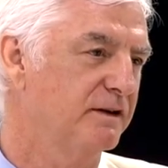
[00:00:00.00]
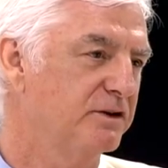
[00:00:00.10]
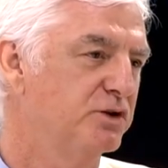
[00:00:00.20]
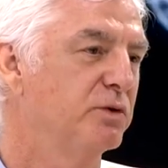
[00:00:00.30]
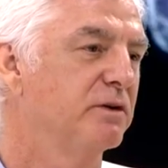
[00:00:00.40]

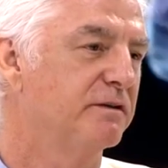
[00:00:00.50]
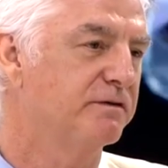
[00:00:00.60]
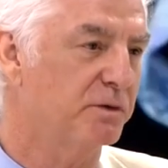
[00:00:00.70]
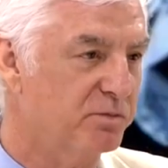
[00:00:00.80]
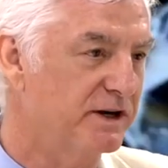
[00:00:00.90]
jeweler
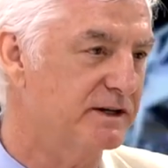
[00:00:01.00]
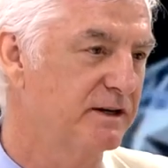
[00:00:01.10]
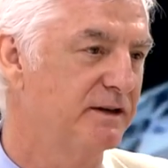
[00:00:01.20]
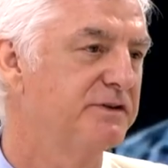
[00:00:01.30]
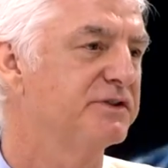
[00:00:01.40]
footprint.
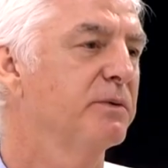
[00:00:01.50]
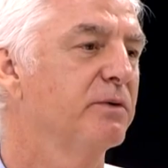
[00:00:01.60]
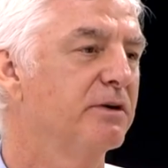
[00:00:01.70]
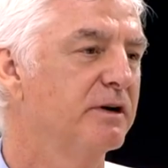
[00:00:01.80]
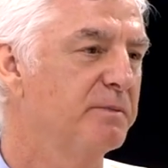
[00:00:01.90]
So
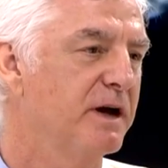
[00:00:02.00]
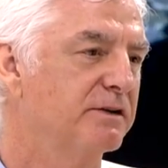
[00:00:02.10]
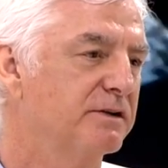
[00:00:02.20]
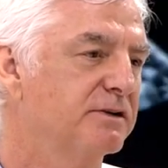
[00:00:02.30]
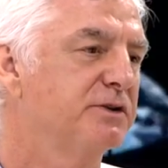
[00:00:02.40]
we're in
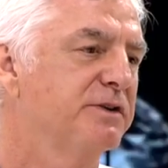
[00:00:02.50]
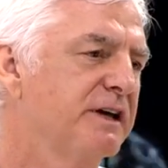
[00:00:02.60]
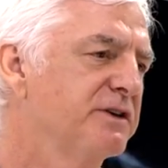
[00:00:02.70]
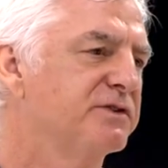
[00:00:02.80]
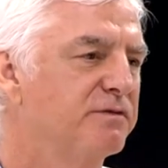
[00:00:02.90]
10%. About
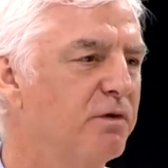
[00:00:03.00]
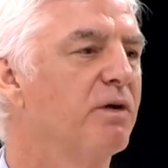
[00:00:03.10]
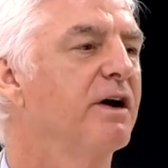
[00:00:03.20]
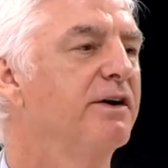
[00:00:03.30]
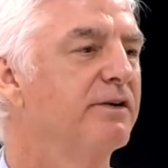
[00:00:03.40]

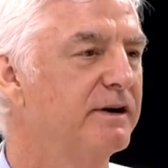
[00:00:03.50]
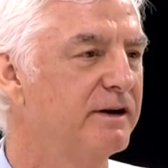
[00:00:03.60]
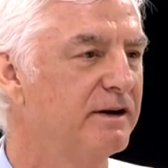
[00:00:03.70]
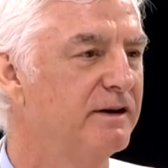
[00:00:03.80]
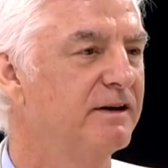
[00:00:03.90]
2,400
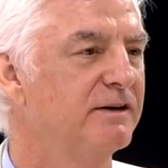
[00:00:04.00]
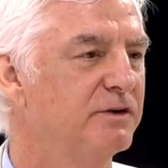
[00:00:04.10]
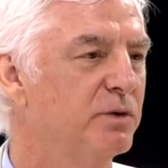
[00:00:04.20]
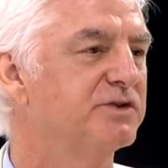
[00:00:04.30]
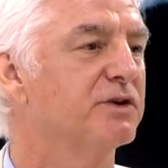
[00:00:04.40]

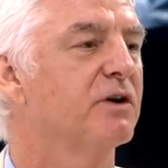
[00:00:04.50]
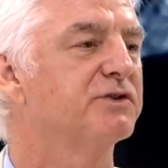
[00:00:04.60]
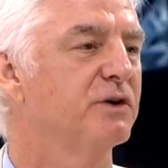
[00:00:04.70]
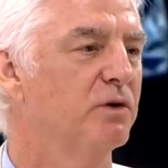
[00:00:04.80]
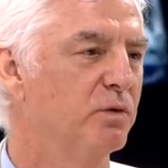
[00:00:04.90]
doors
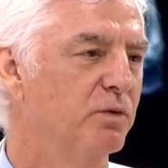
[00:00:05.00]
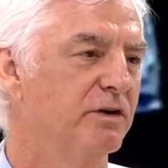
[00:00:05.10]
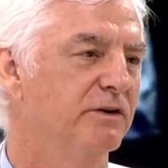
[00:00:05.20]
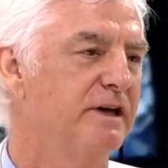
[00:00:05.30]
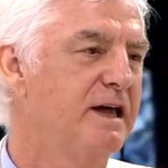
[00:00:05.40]
across the whole
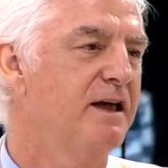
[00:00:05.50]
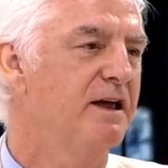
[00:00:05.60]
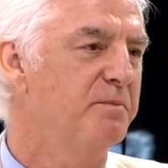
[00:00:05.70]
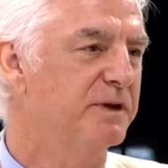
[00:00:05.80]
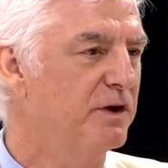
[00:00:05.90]
world.
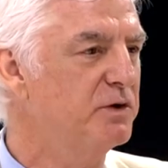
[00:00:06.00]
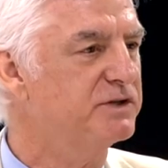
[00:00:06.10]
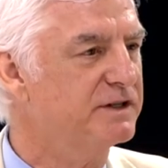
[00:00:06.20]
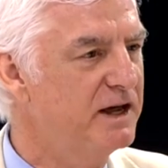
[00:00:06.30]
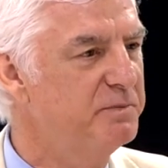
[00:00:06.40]
But
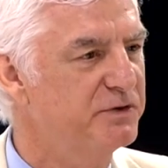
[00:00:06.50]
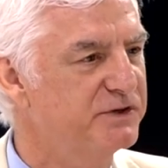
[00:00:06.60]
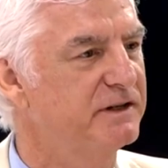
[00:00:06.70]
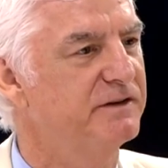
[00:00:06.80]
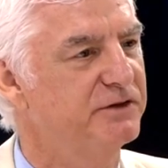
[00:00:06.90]
those
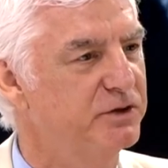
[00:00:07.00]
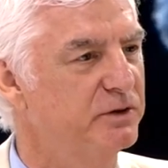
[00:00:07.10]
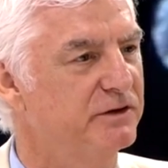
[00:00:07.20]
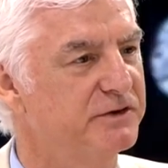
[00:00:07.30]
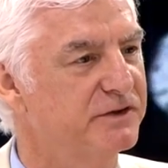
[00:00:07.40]
10% of
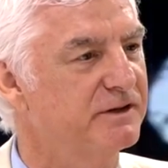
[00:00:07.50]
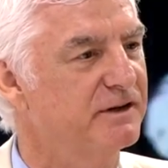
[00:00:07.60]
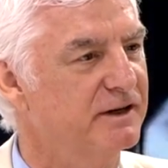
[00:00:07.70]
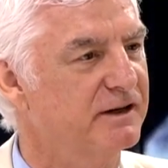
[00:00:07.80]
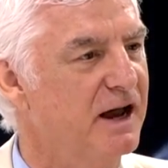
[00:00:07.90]
jewelers
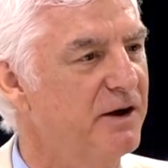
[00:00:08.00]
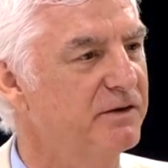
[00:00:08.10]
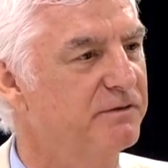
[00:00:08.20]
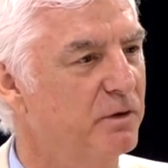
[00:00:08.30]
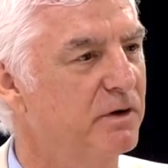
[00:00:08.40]

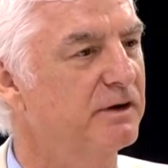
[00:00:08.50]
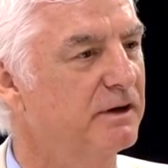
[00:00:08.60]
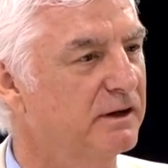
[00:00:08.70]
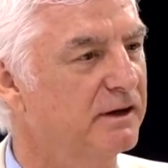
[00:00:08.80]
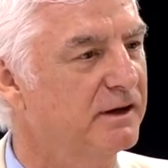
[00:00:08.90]
account for
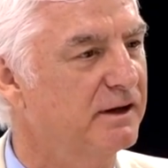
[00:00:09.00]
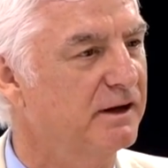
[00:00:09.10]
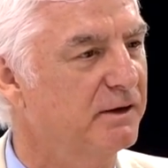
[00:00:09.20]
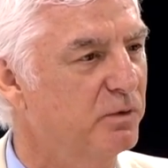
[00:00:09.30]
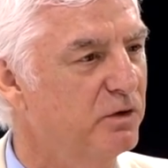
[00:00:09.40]

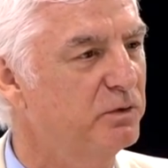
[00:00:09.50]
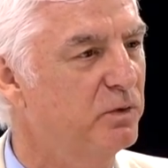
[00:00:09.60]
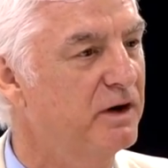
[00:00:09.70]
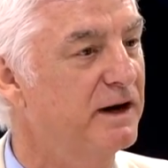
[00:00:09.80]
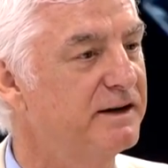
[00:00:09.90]

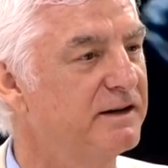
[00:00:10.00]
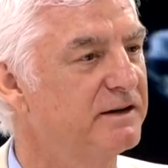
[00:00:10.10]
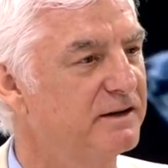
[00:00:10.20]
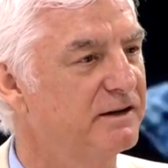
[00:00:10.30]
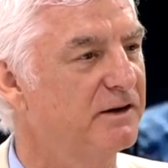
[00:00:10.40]
worldwide
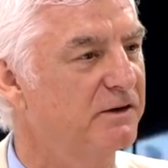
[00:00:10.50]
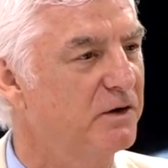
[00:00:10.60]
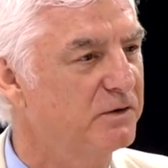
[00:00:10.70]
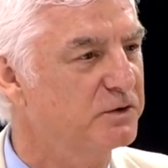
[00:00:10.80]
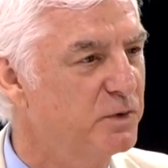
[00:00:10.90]

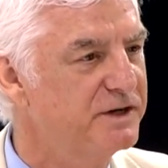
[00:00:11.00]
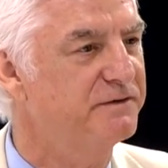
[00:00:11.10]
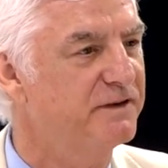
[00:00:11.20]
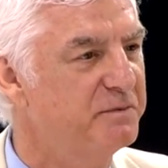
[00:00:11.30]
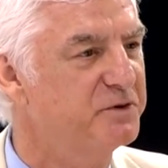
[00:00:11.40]

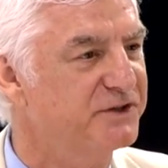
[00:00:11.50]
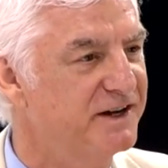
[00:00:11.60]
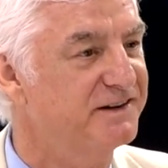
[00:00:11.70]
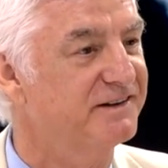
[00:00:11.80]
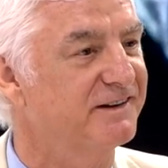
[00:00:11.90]

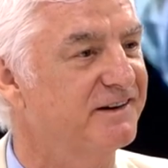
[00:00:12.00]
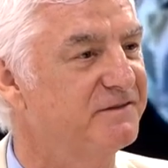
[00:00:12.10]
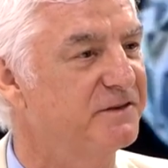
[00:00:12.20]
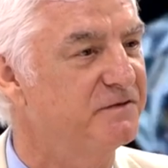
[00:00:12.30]
25% of the